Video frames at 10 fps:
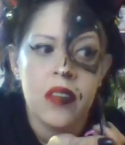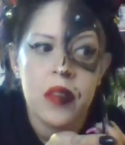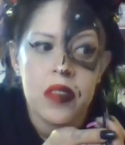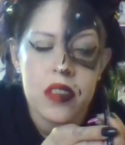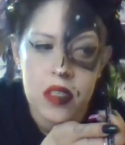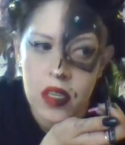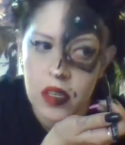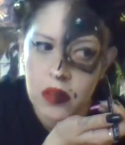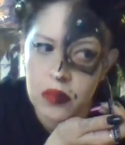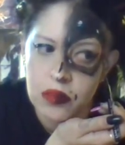wants to
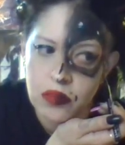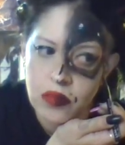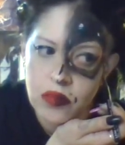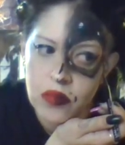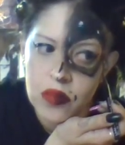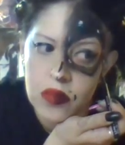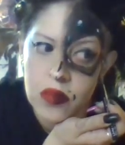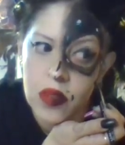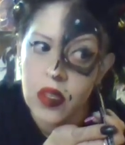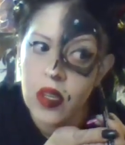know
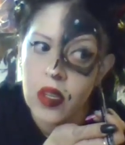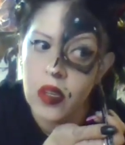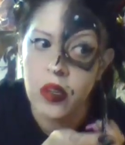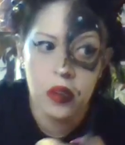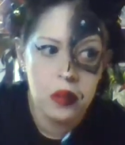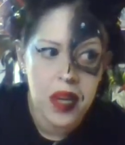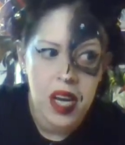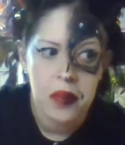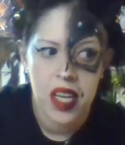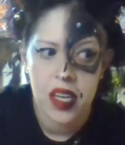who
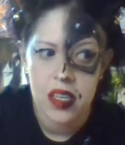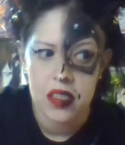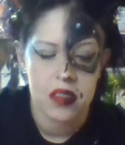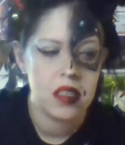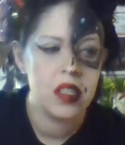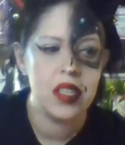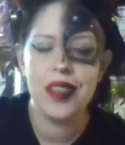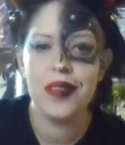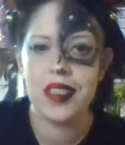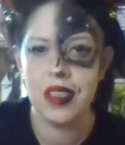Batman is, because she
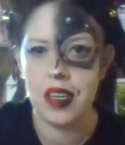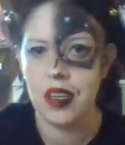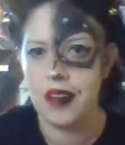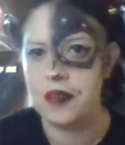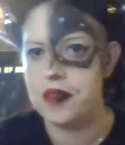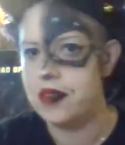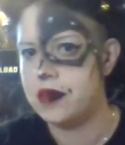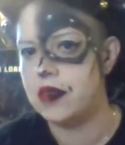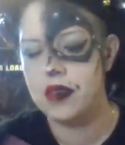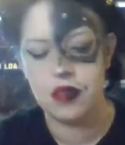knows Selina knows.
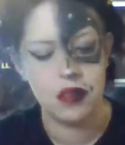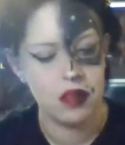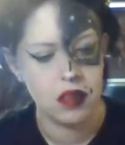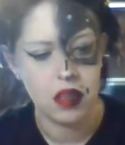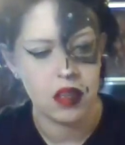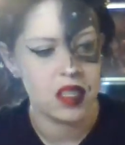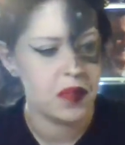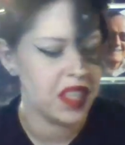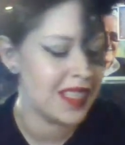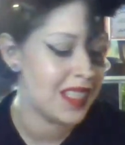
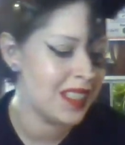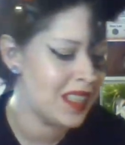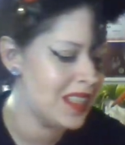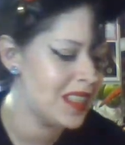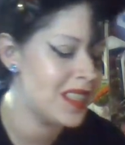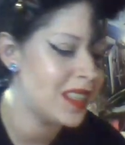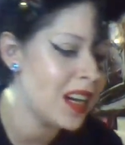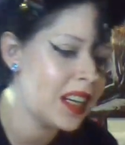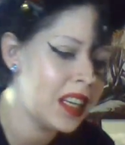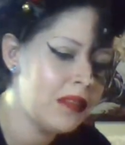Ultimately, Selina does
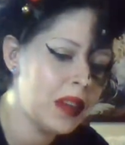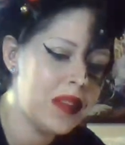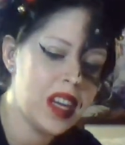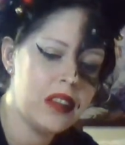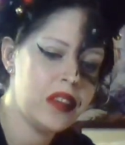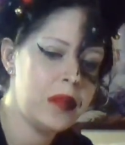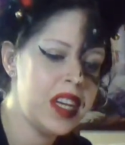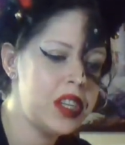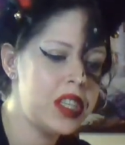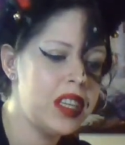not give up that
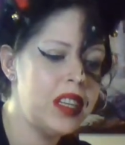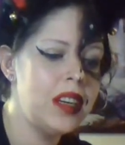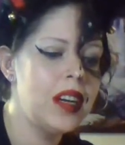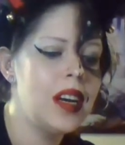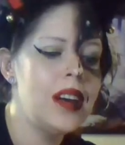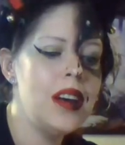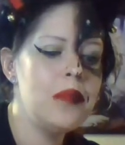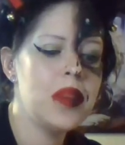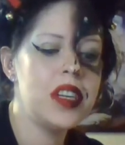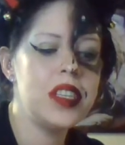information,
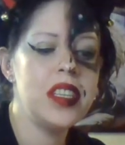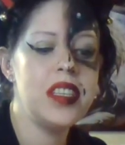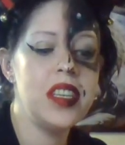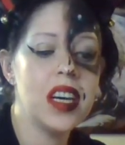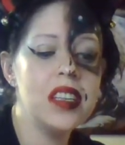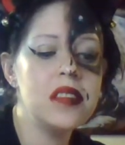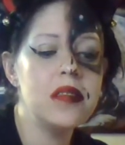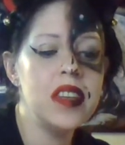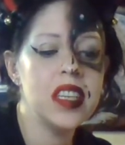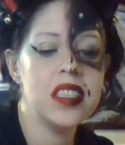But she does
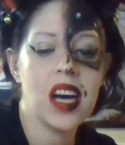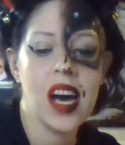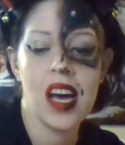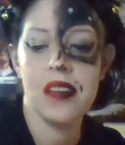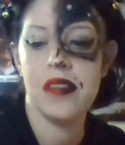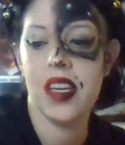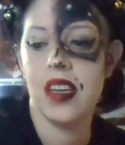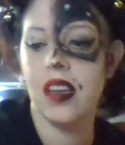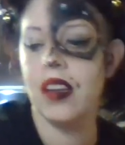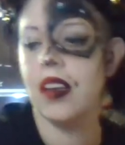reveal to Ivy
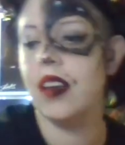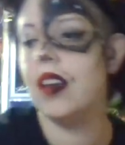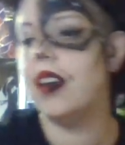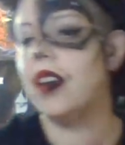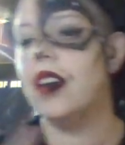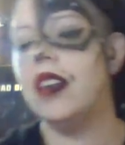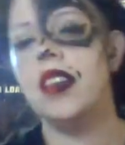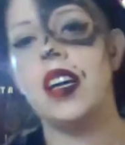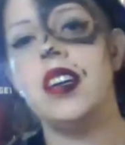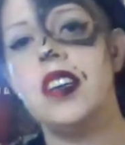
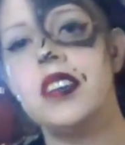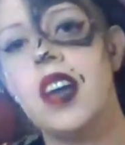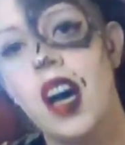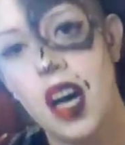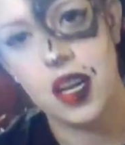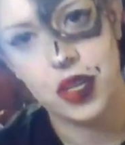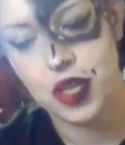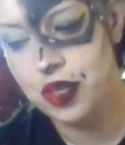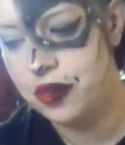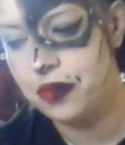that it is Hush